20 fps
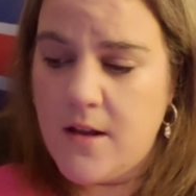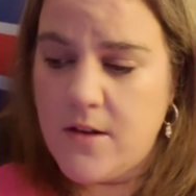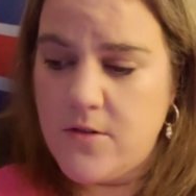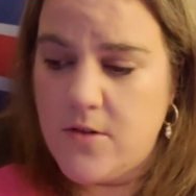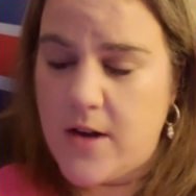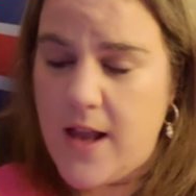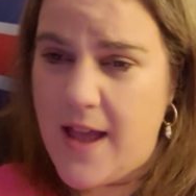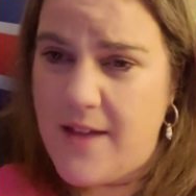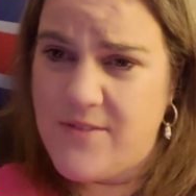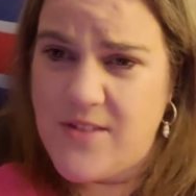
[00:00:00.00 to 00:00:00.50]

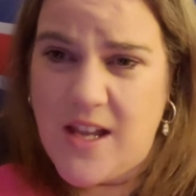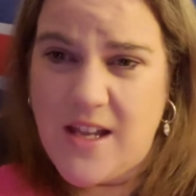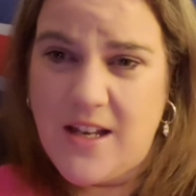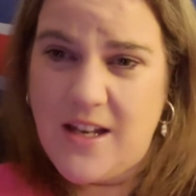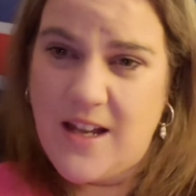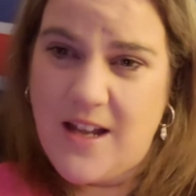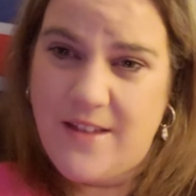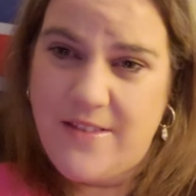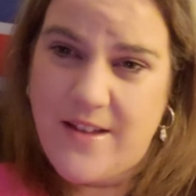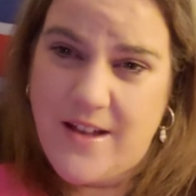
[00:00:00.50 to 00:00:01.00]
Not having
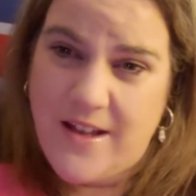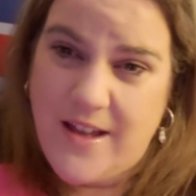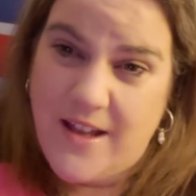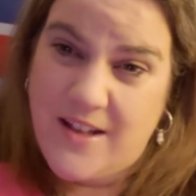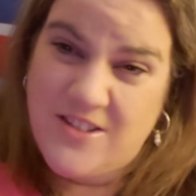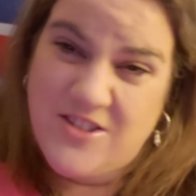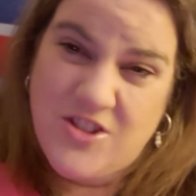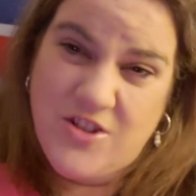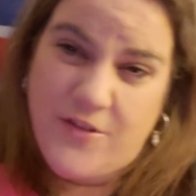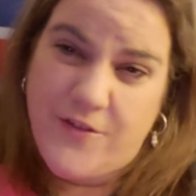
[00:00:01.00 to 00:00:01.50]
any other
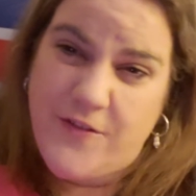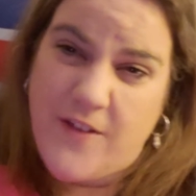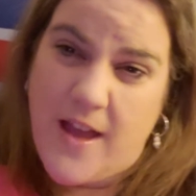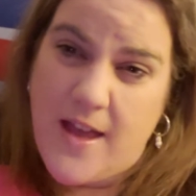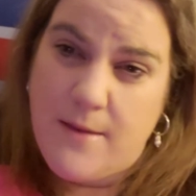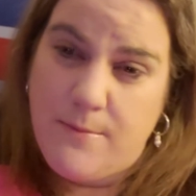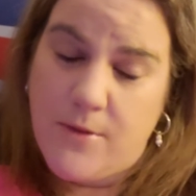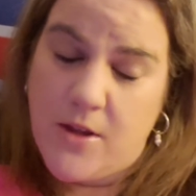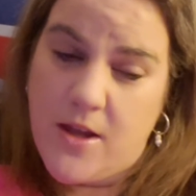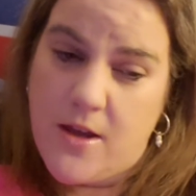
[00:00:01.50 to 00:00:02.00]
extra
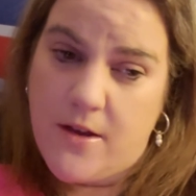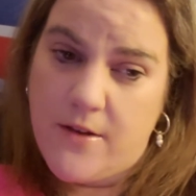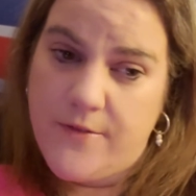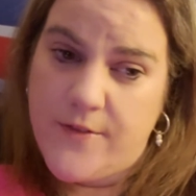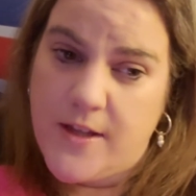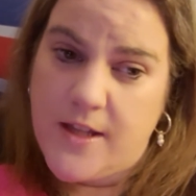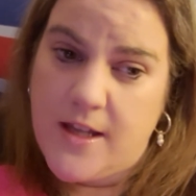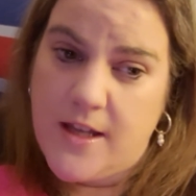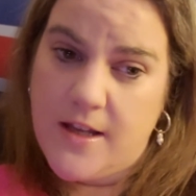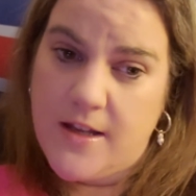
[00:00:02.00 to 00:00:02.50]
family
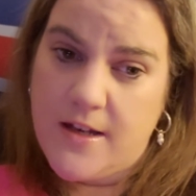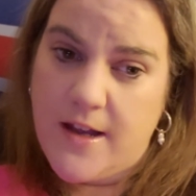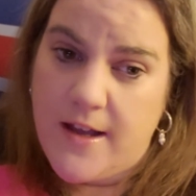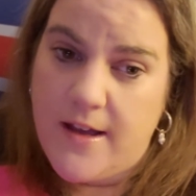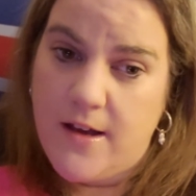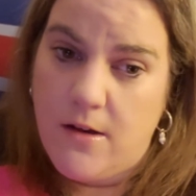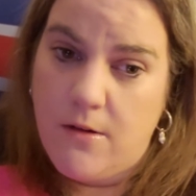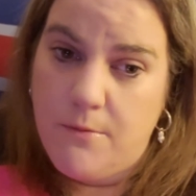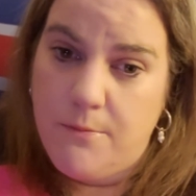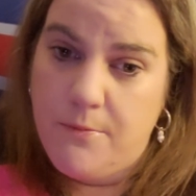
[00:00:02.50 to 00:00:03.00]
over here to
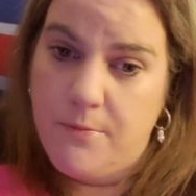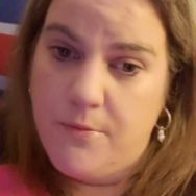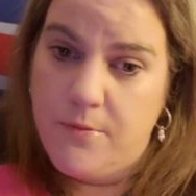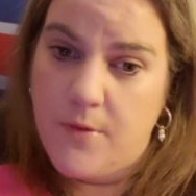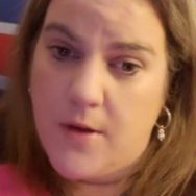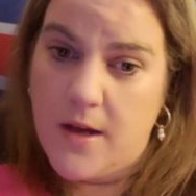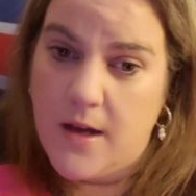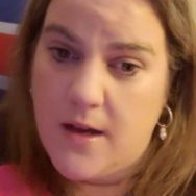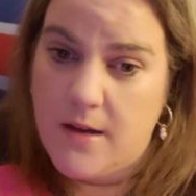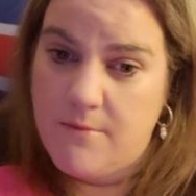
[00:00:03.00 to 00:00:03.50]
help
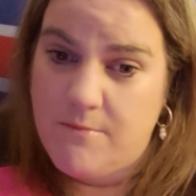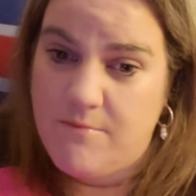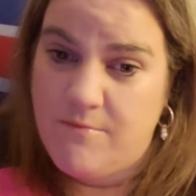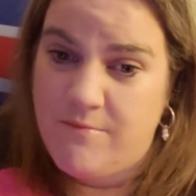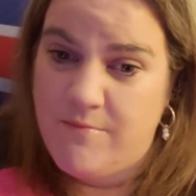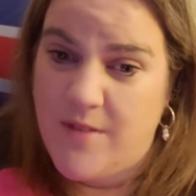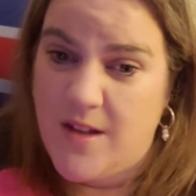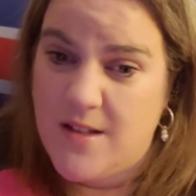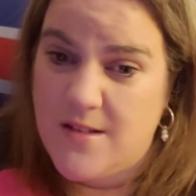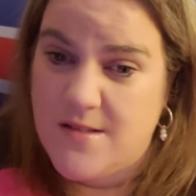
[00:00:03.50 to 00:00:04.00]

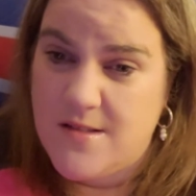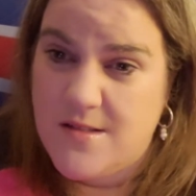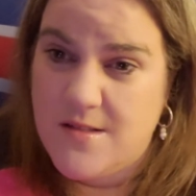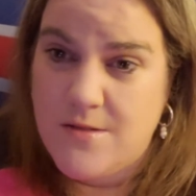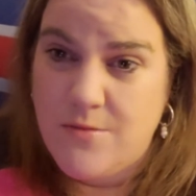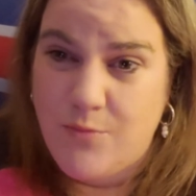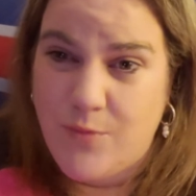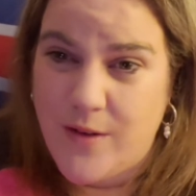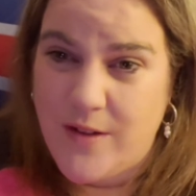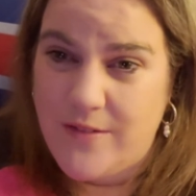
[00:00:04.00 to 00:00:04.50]
um,
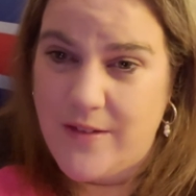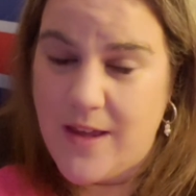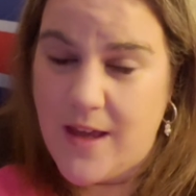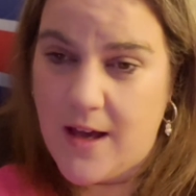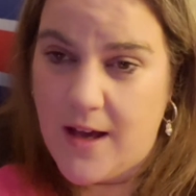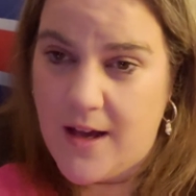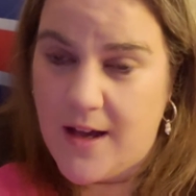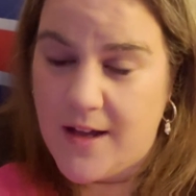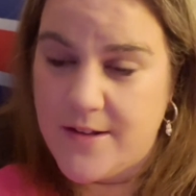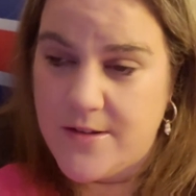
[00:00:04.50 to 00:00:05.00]
is really
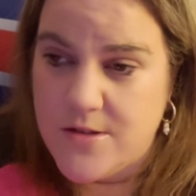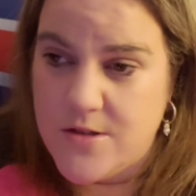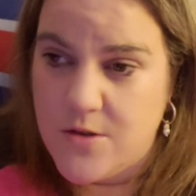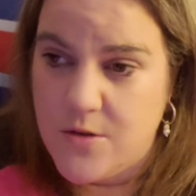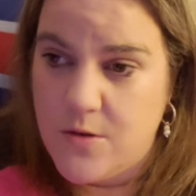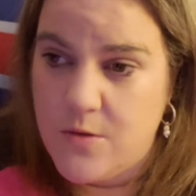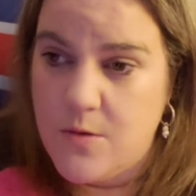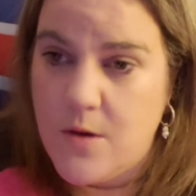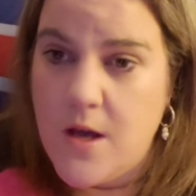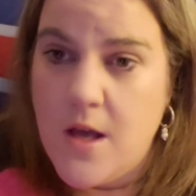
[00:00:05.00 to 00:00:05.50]
hard
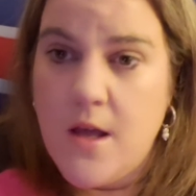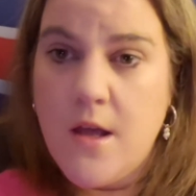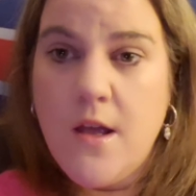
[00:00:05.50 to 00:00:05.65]
too.